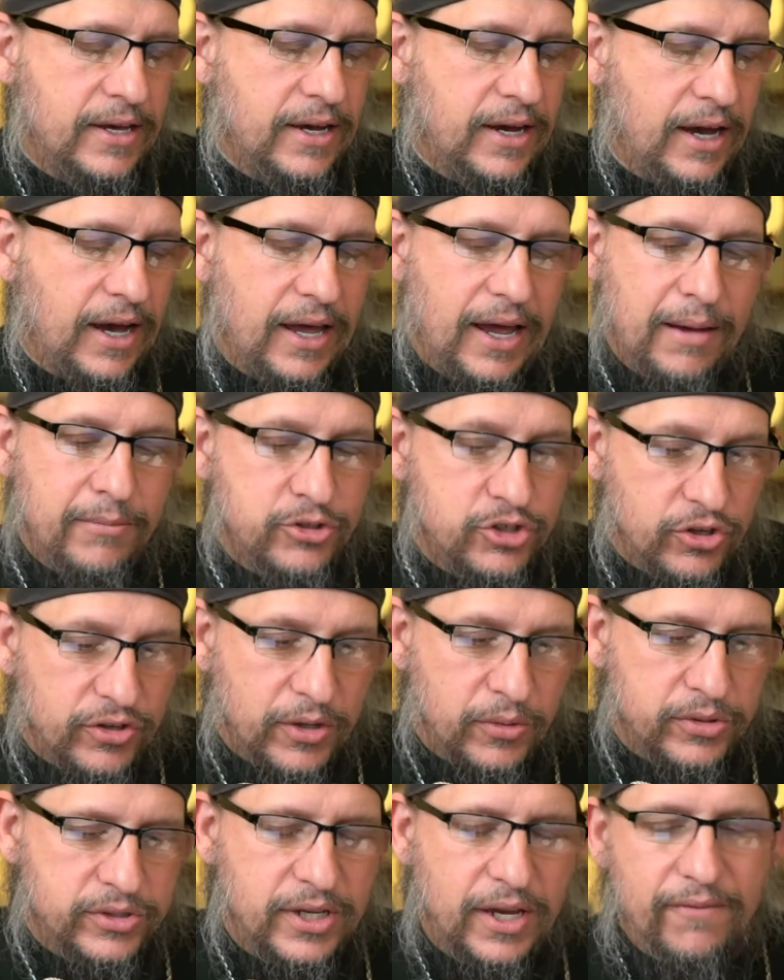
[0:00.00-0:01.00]
Uh, I'm sure
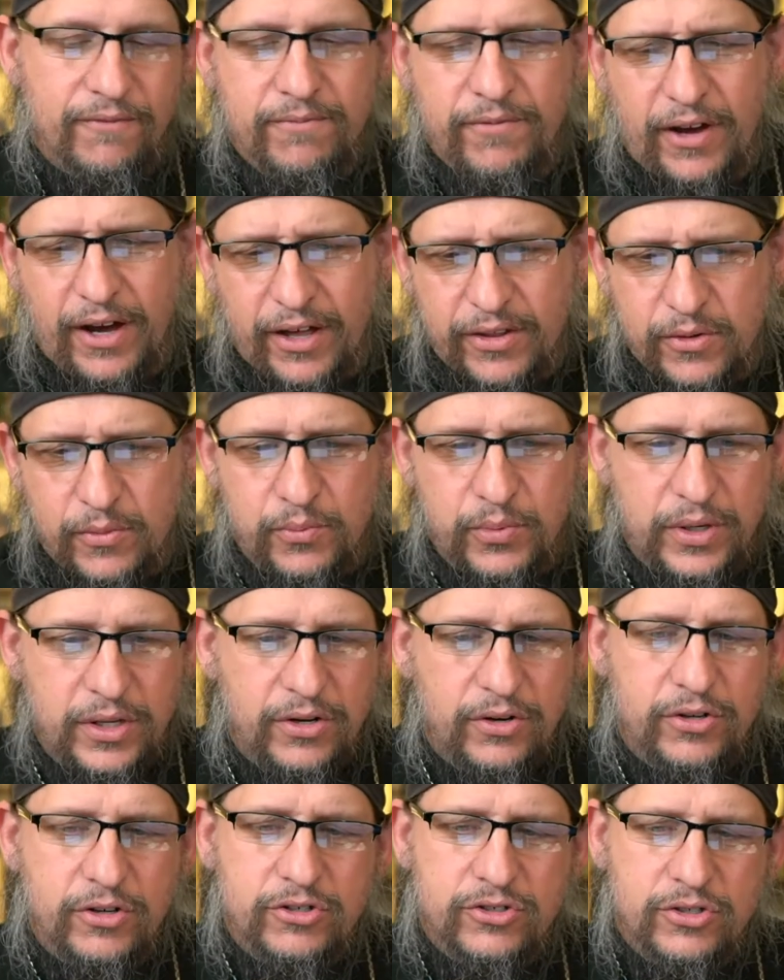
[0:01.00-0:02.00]
they will say, Father
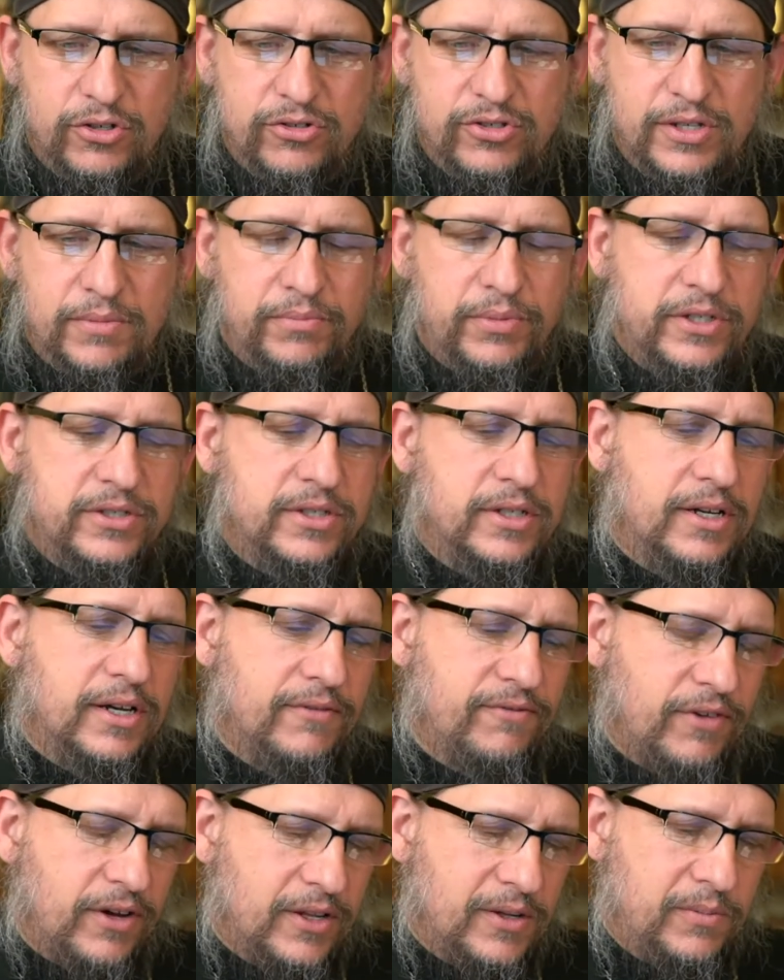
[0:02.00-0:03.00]
Peter, you're so simplistic.
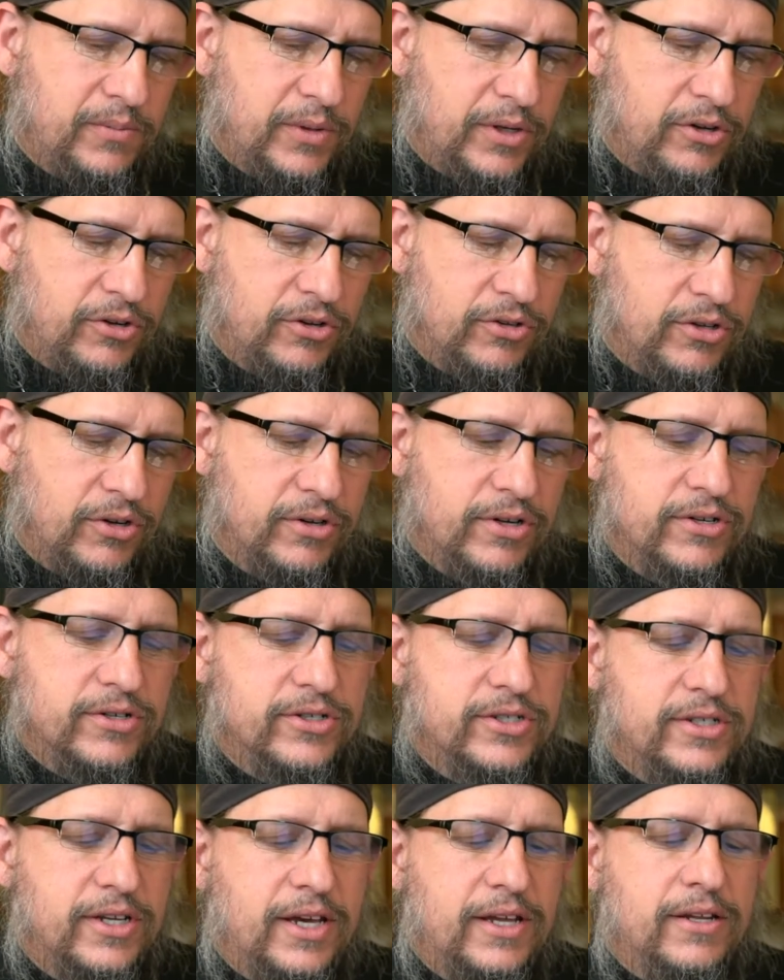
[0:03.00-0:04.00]
Uh, Father Peter, you don't
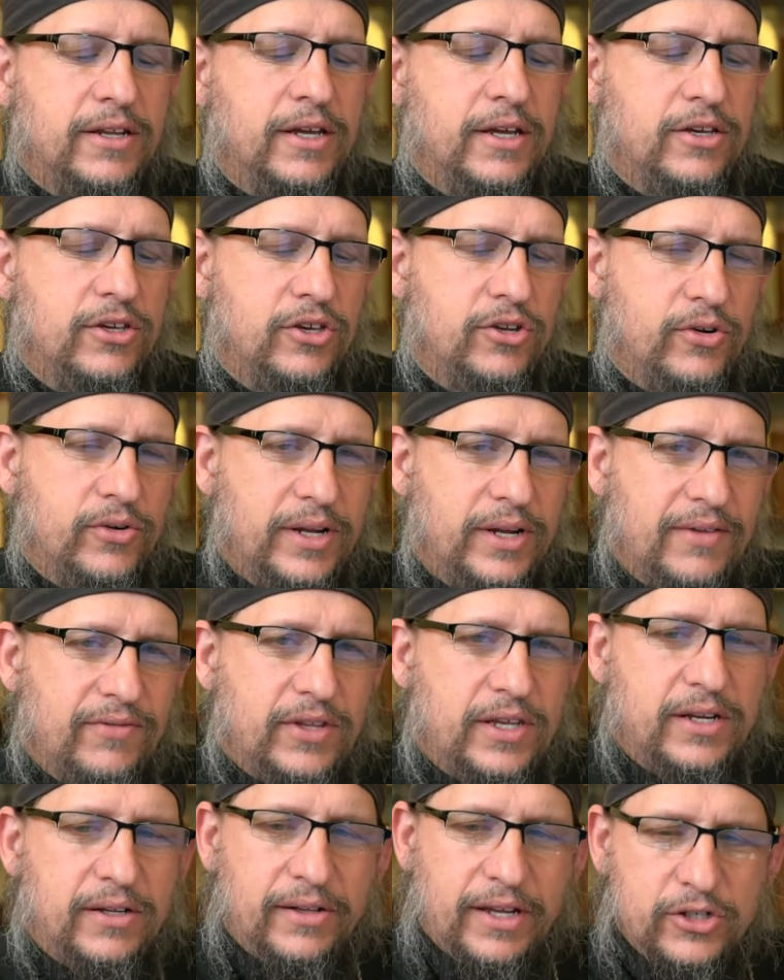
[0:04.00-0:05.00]
understand. You don't have
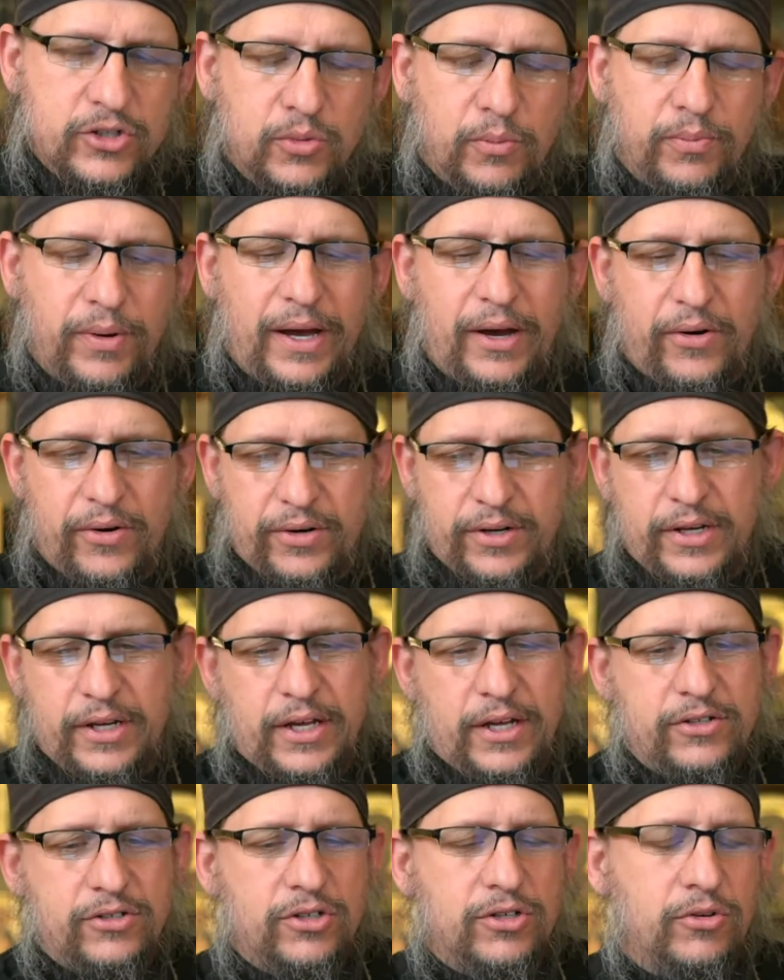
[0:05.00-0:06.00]
the intellectual power
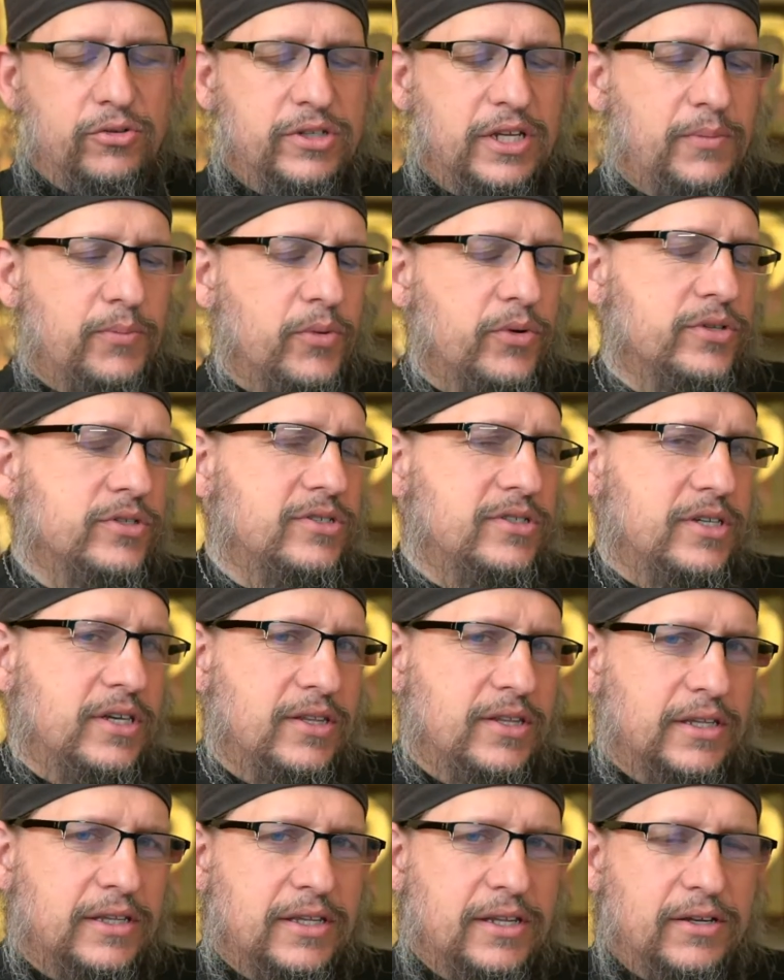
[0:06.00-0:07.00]
to go deeper and see
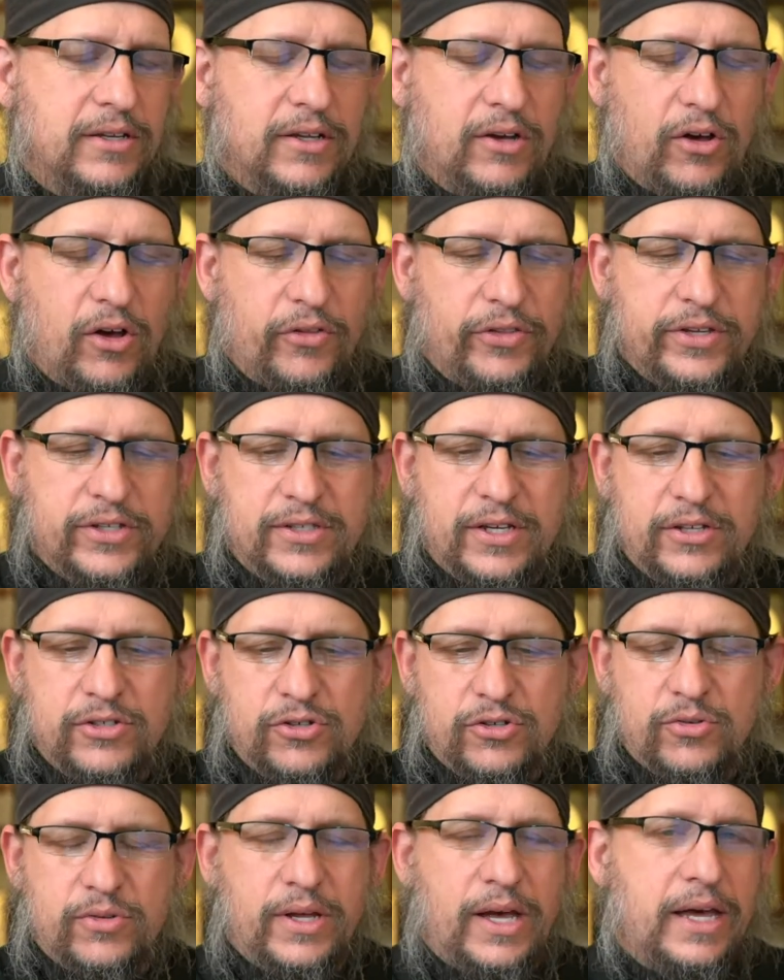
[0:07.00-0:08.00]
that the, all these things
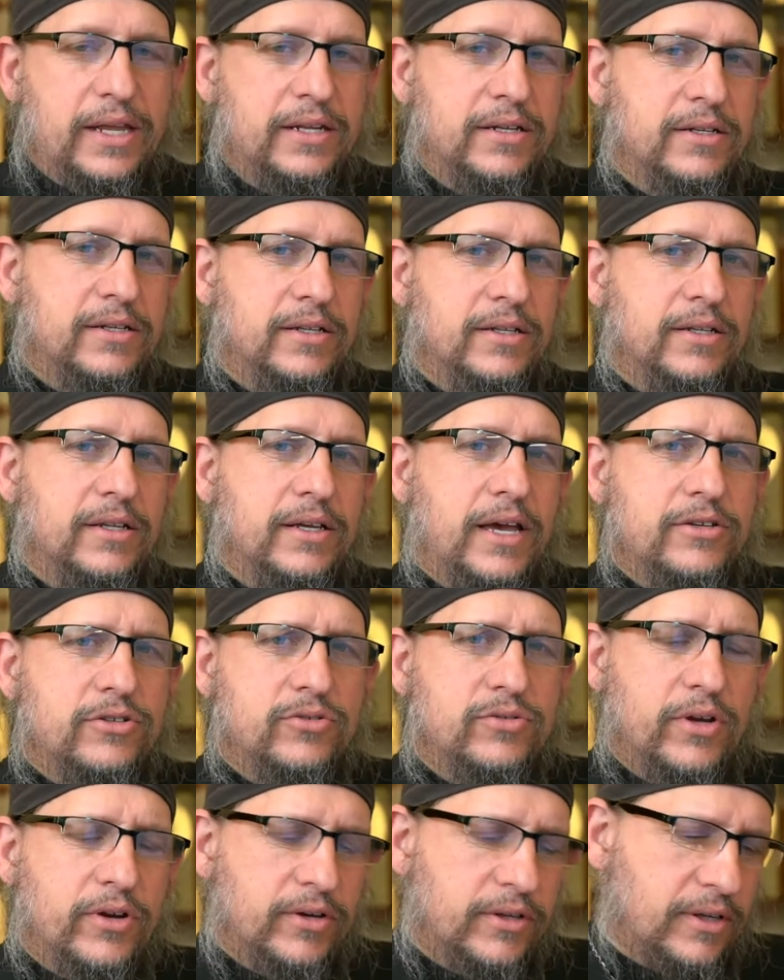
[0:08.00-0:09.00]
are united in the
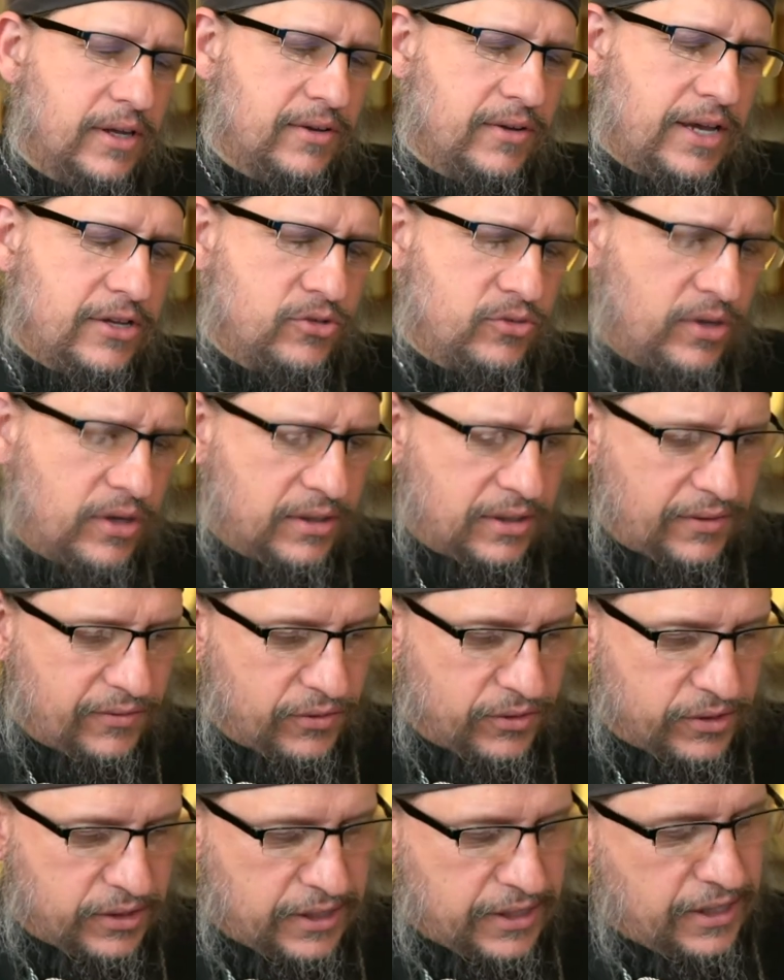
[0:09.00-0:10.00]
esoteric level. Esoteric
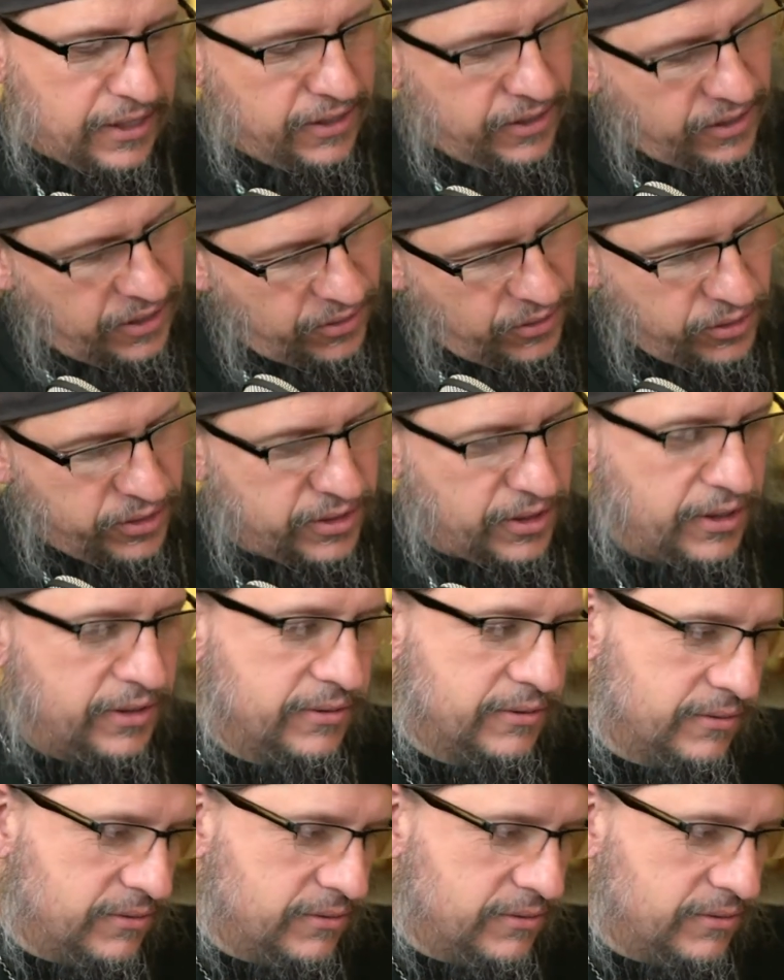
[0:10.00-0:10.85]
level. Yeah, okay.